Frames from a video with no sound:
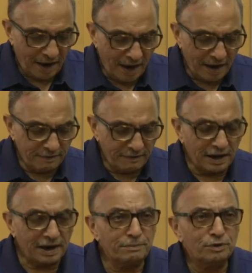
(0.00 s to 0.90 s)
and
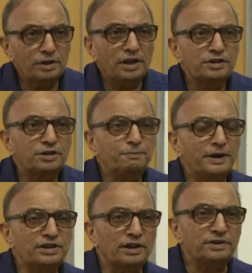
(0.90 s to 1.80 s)
welcome to this
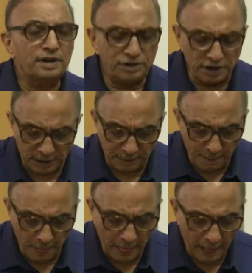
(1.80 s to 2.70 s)
special session.